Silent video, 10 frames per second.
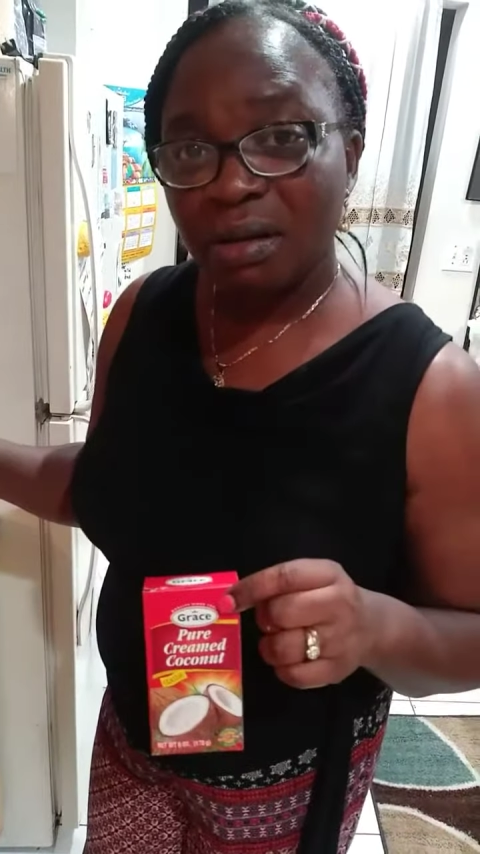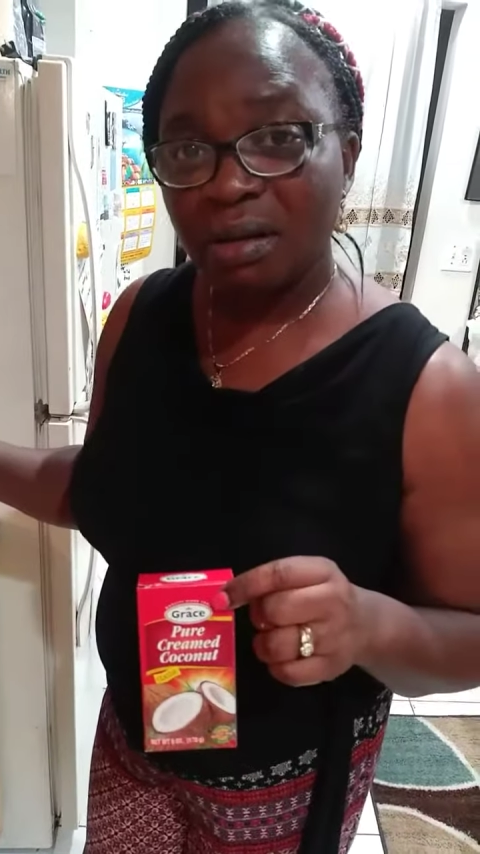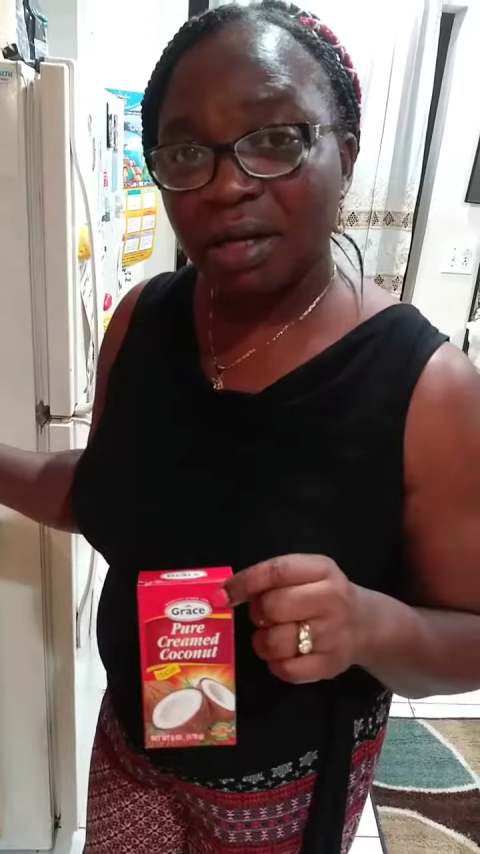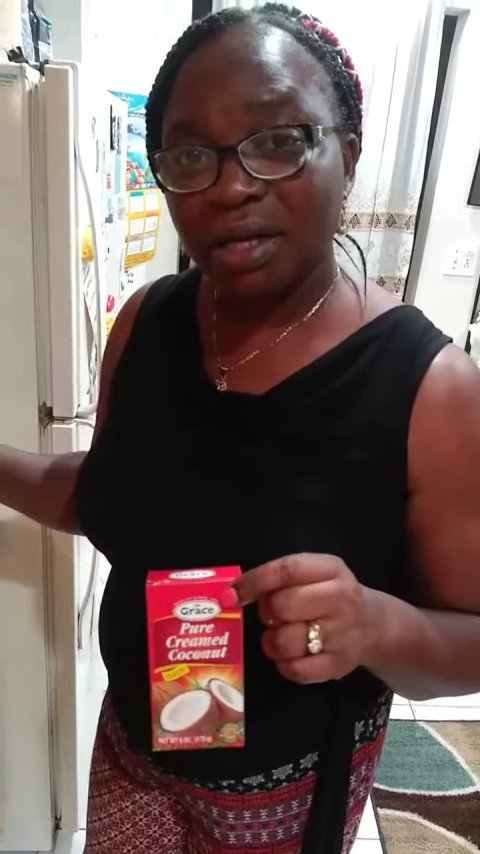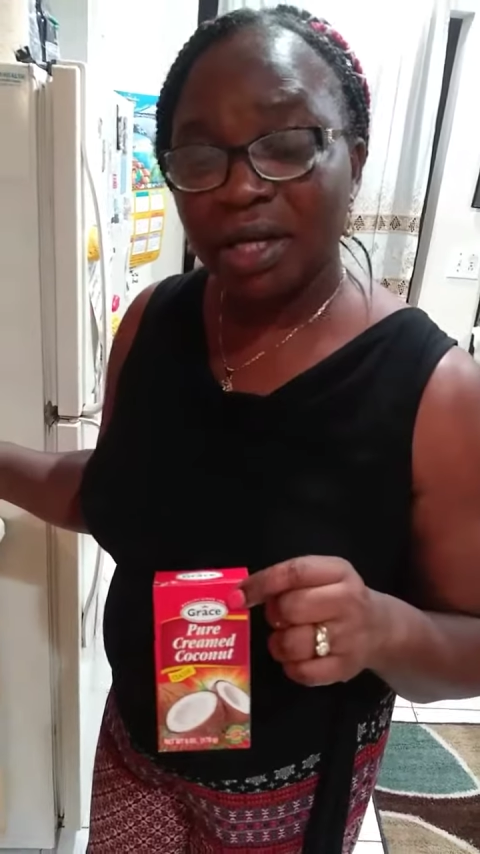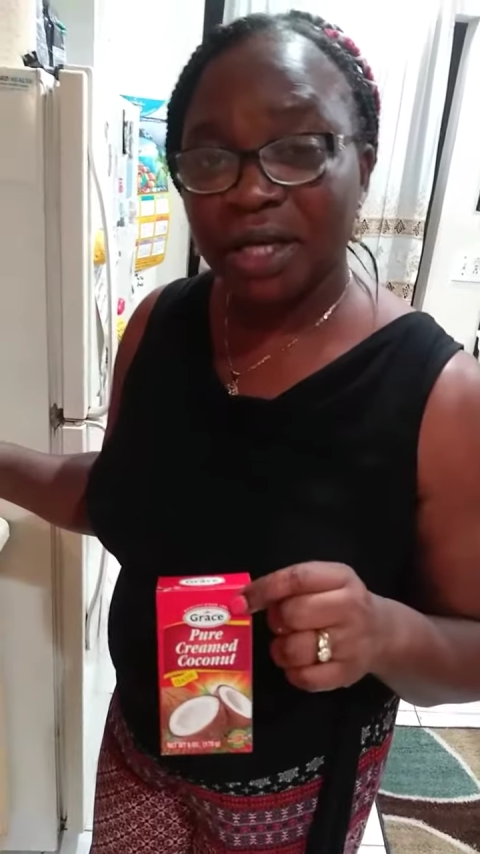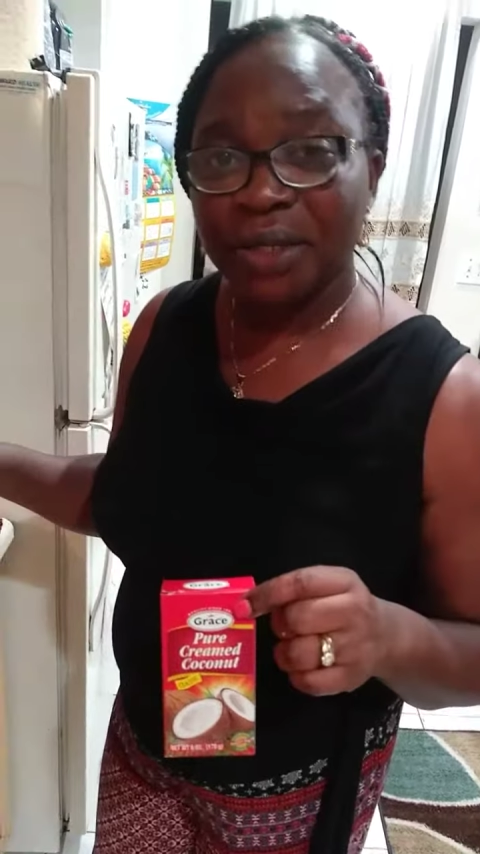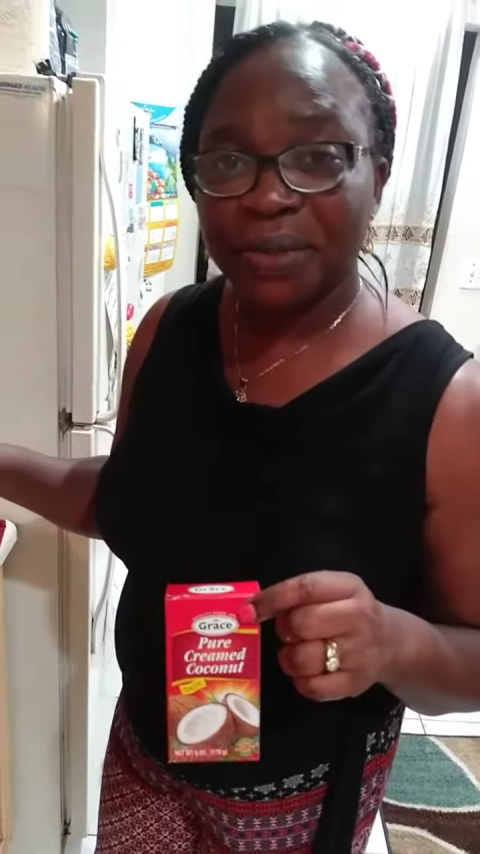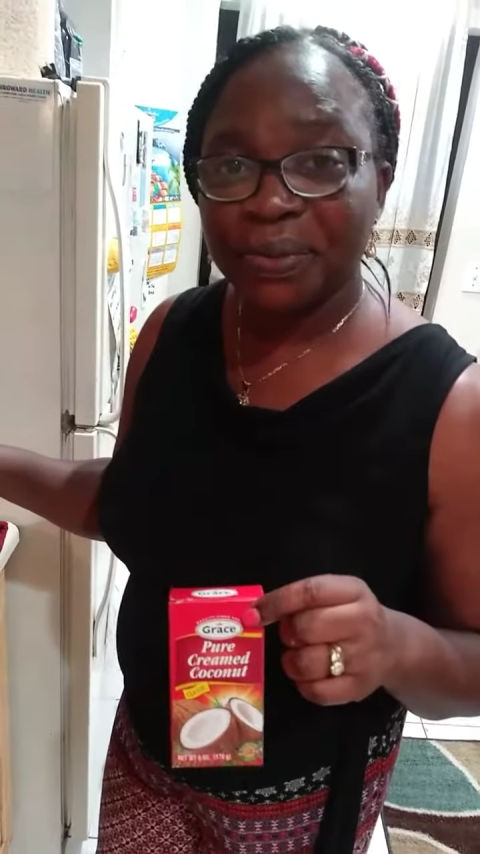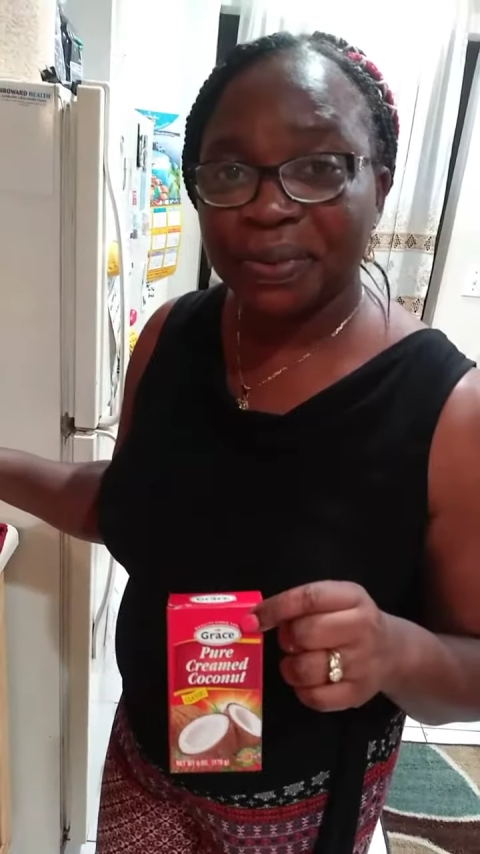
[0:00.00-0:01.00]
or you can
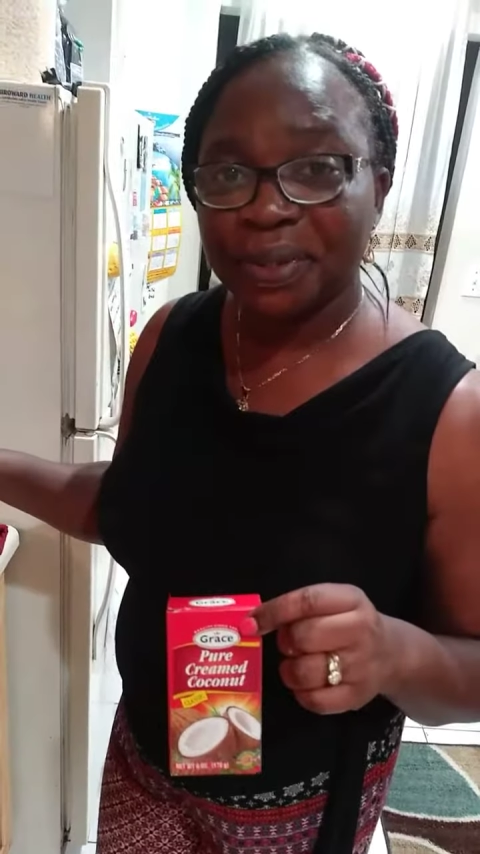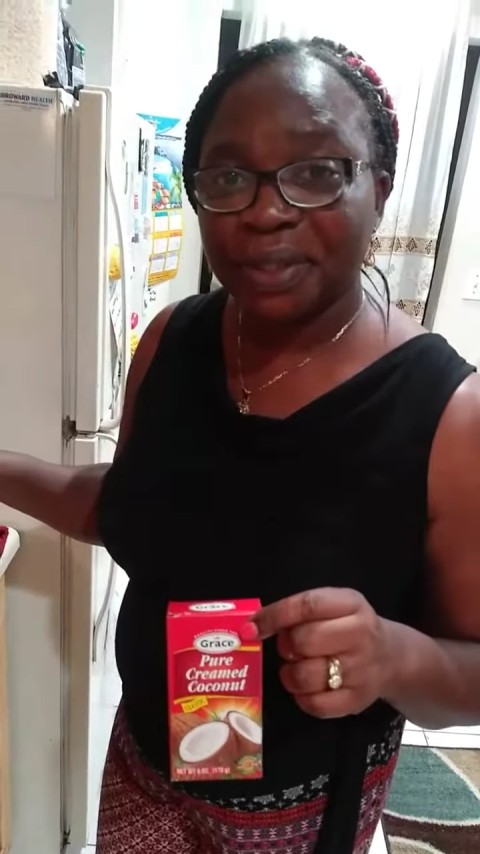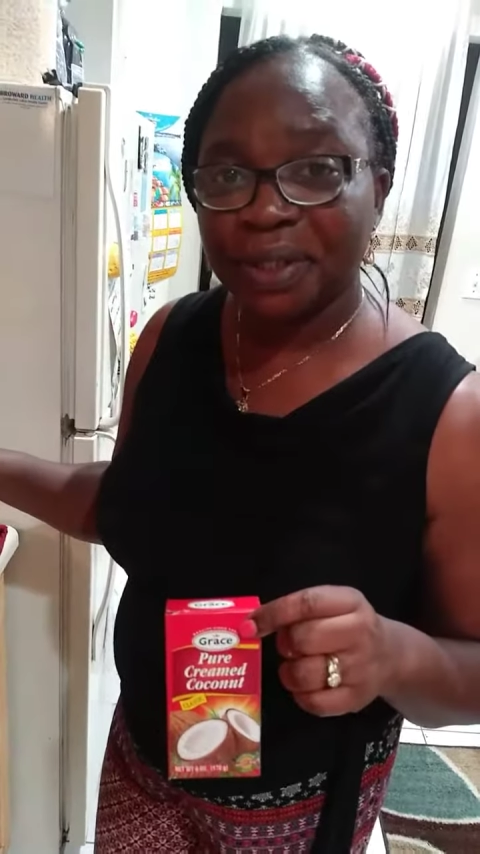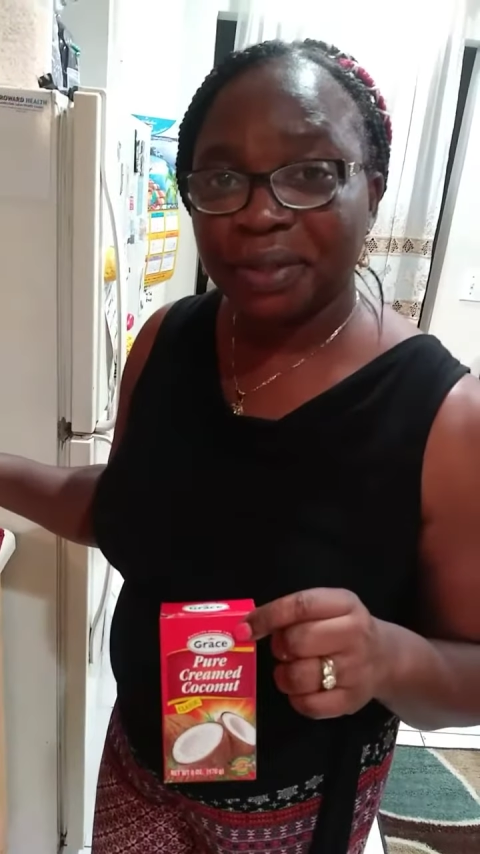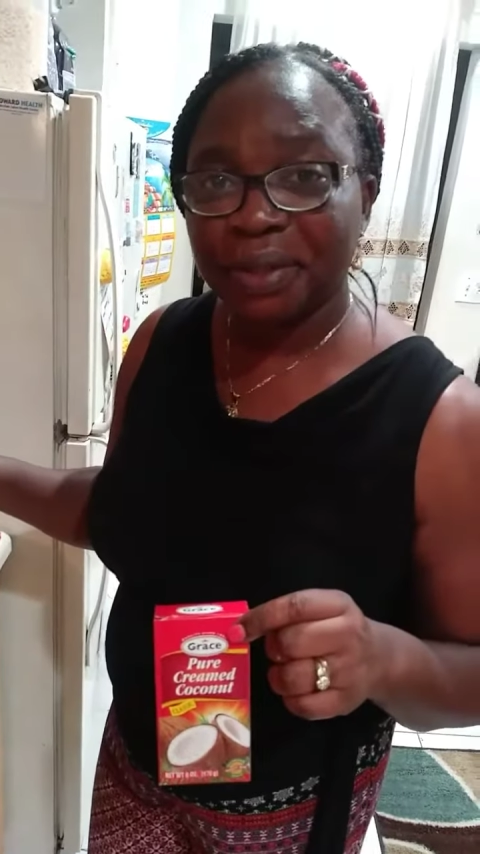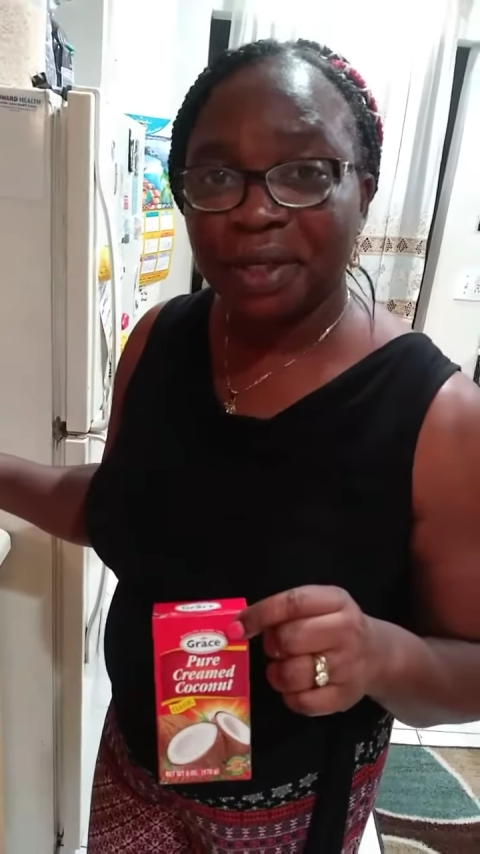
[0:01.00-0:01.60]
use the